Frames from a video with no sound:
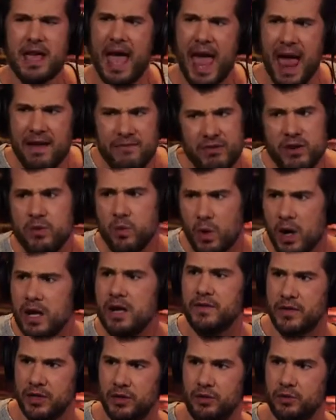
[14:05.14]
Every one
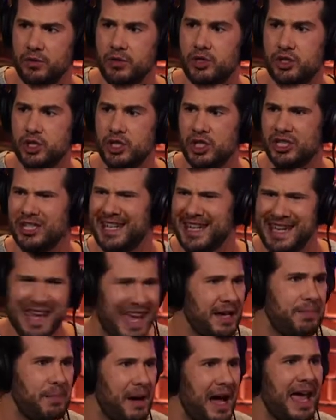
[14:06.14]
of you should just
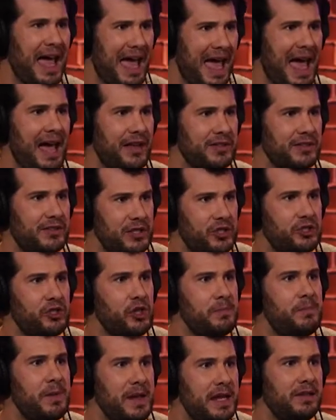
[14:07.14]
kick my ass. This
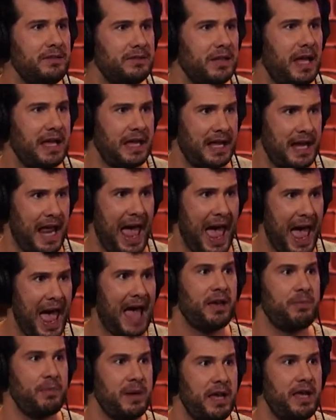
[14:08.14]
should be like an
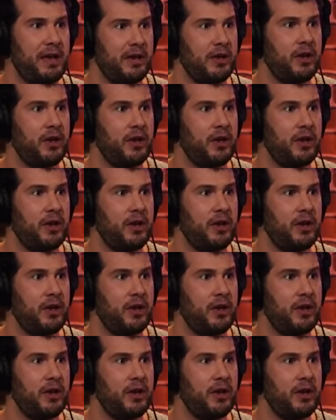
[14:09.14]
Acme